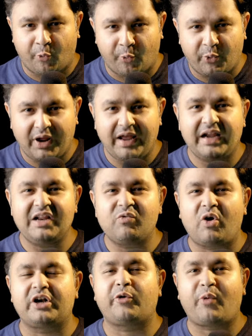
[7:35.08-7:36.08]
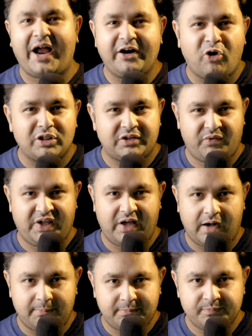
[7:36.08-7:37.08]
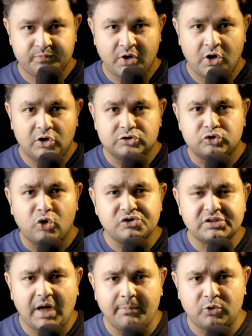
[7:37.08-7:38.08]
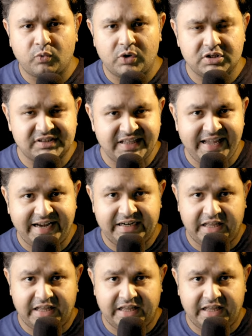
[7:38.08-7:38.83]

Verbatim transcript: really want to ride all the way up, those come towards the end.